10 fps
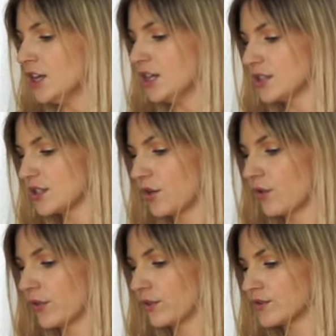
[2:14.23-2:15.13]
So
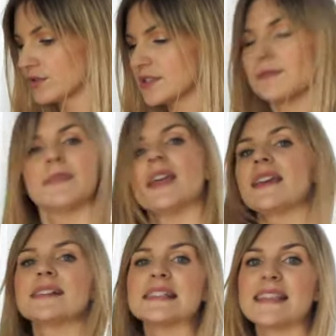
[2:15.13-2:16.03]
those are some
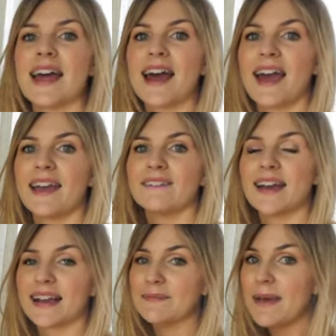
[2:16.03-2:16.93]
things that I
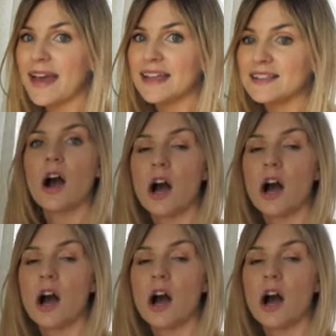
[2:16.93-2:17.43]
recommend.